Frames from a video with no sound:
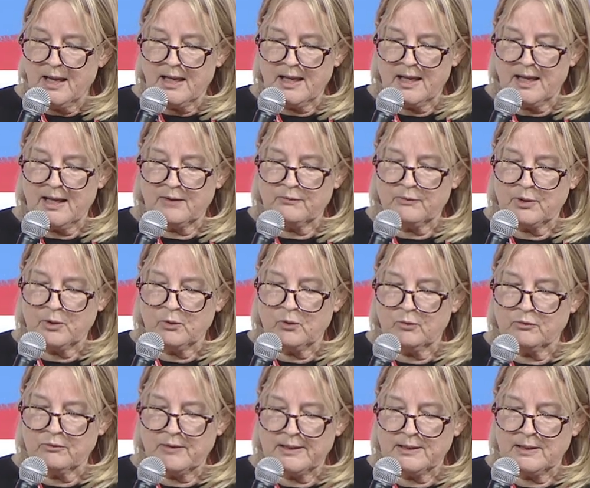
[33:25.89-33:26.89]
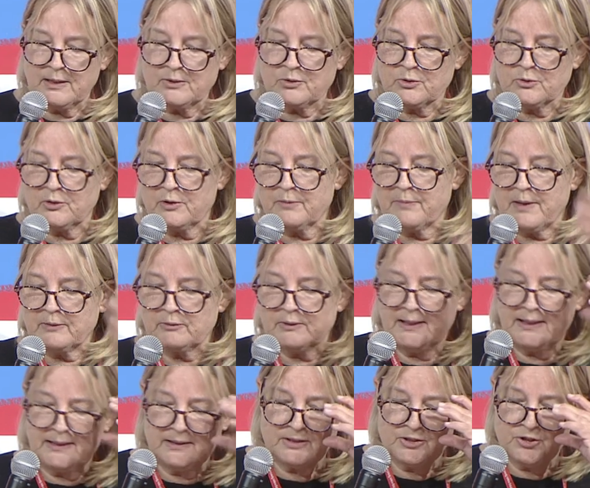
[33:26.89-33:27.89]
We already talk about
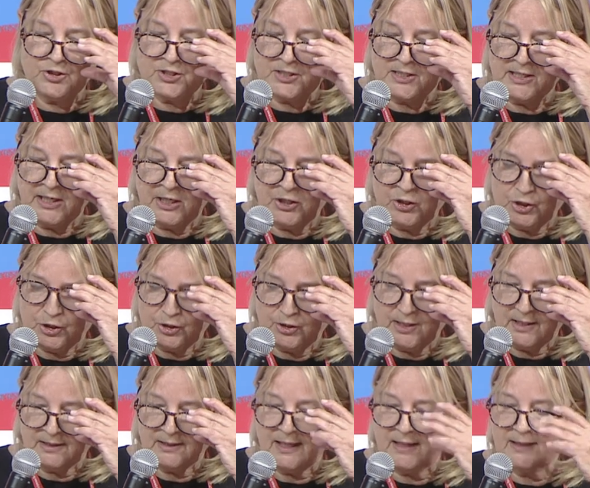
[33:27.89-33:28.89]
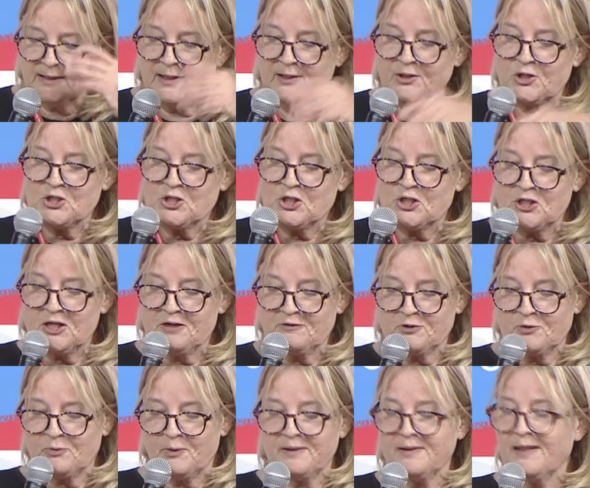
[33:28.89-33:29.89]
legislation and
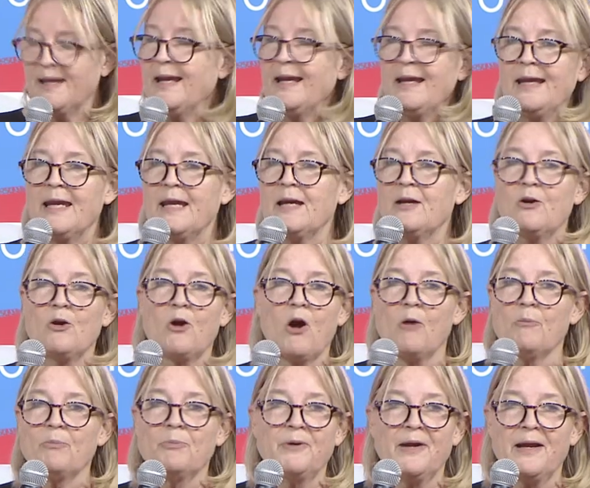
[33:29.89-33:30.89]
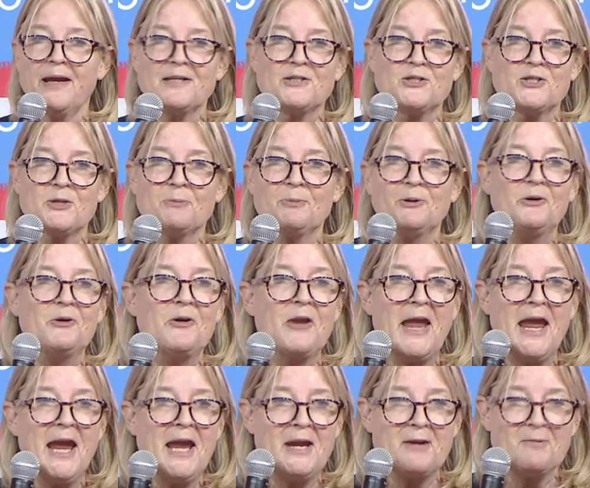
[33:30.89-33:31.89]
initiatives with incomprehensible
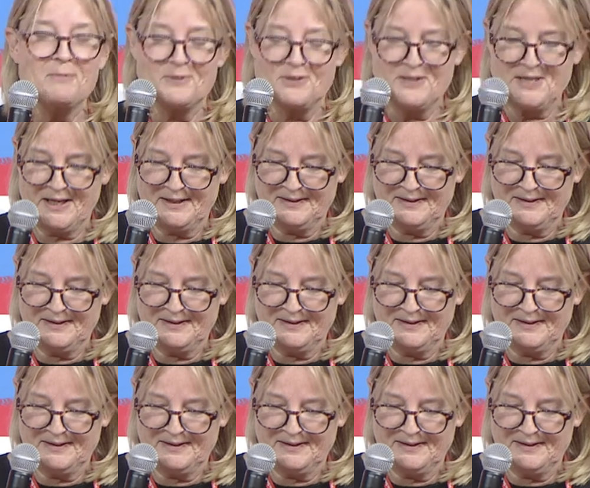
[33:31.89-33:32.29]
names.